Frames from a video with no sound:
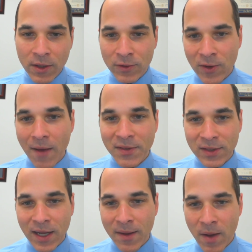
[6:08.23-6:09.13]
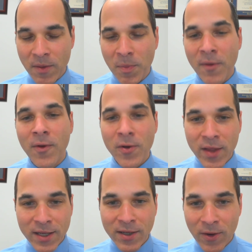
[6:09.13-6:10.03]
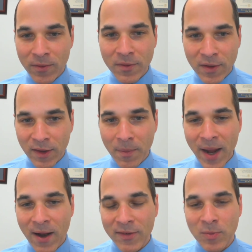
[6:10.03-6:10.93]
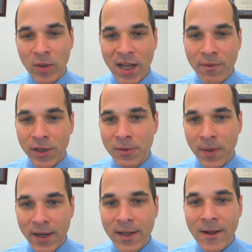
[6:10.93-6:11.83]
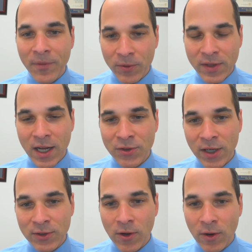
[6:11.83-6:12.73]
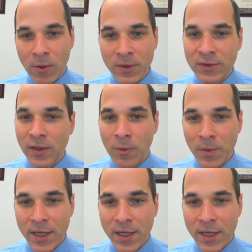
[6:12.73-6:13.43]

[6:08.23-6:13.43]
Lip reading: So obviously I would prefer that the buyer has more leverage, but those contracts are always going to